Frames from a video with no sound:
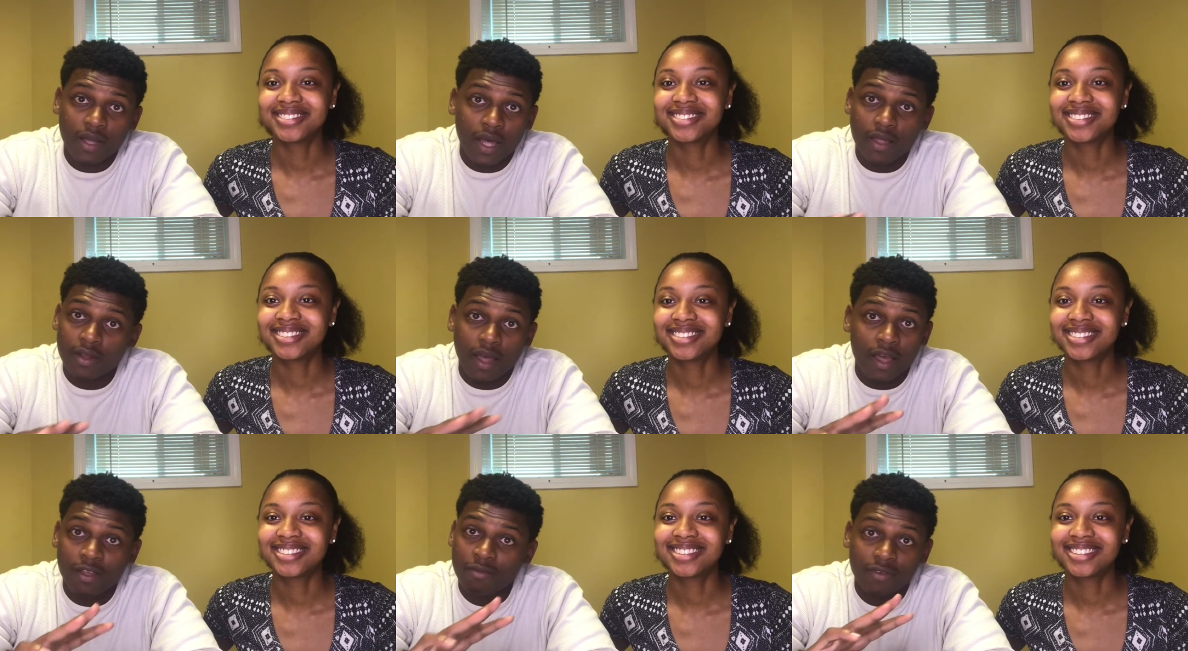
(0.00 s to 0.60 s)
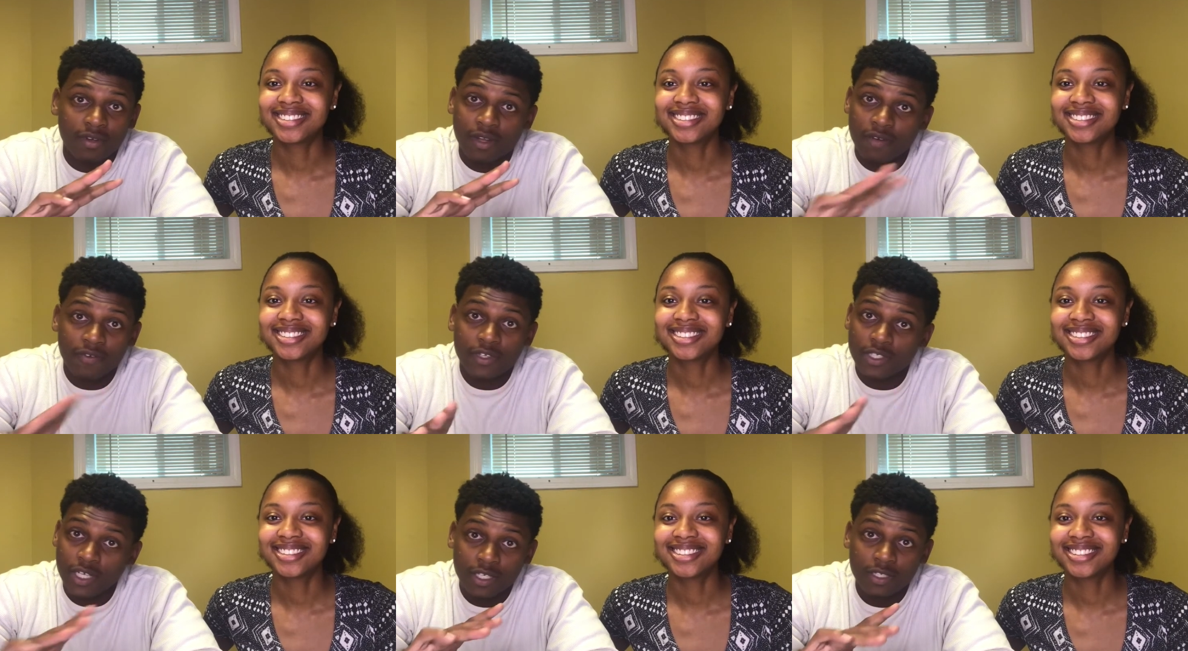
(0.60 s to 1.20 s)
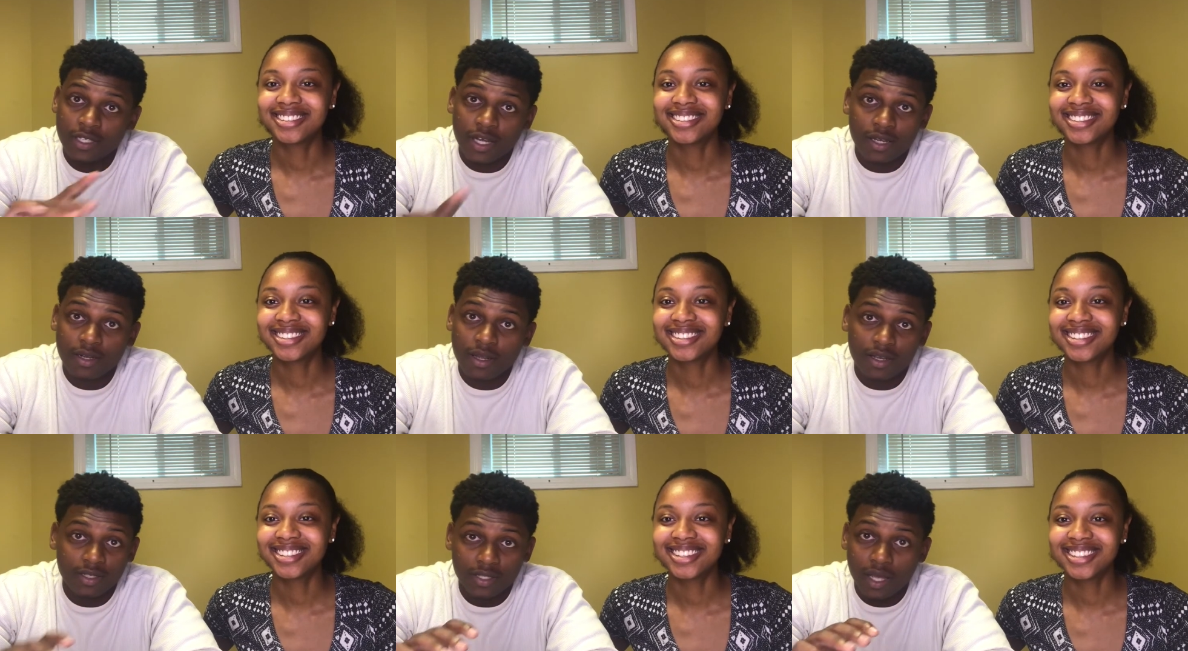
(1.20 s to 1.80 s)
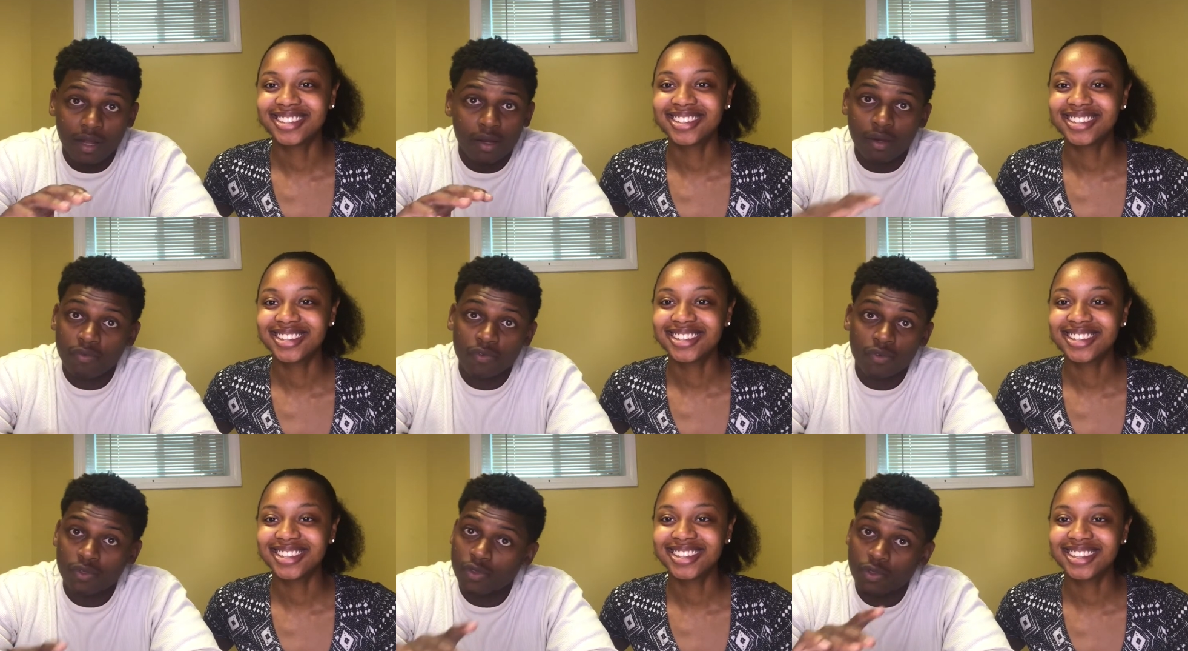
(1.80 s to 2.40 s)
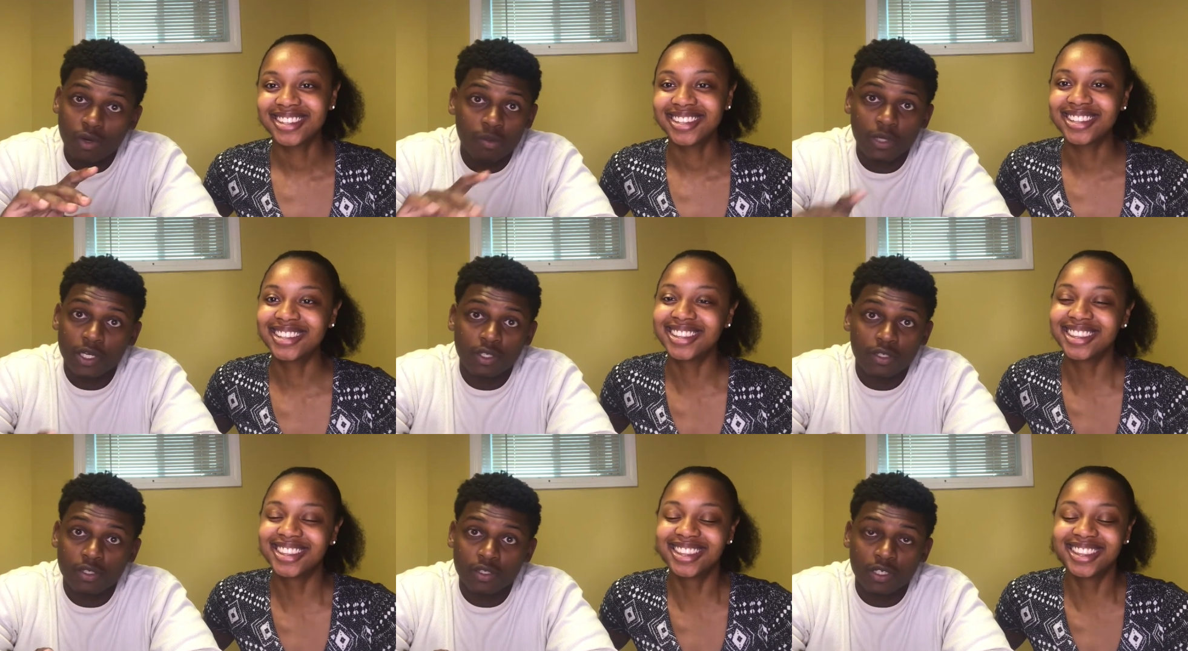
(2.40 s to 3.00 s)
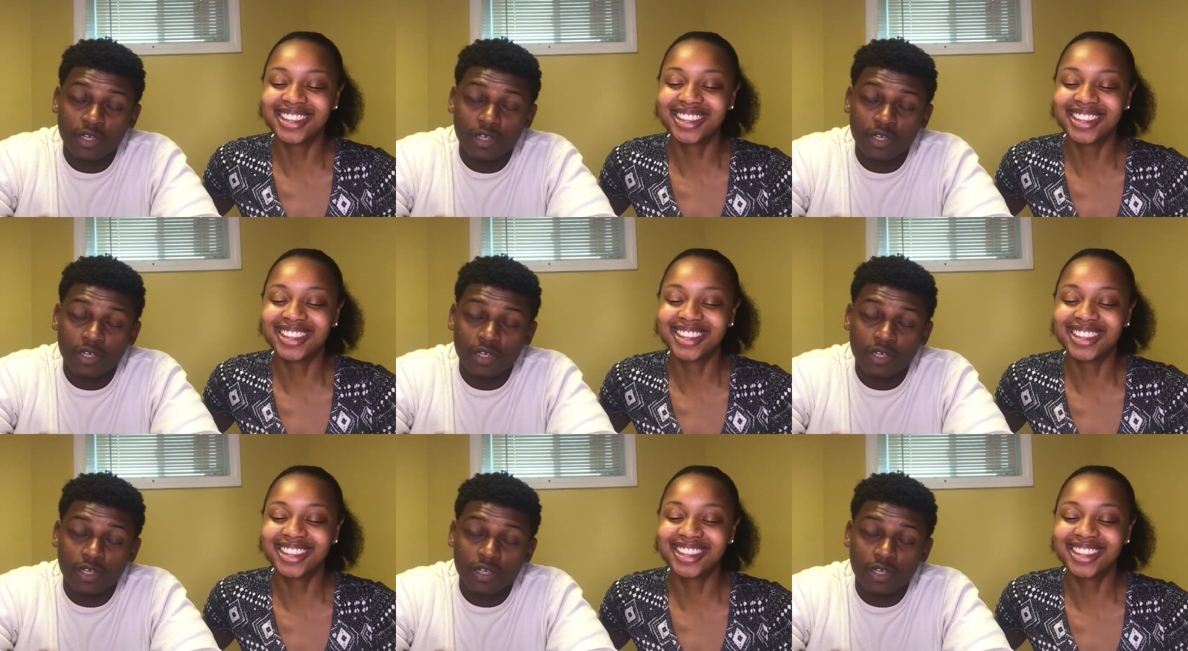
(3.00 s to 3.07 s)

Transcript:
Speaker 1: I, I never change that because I love you so much.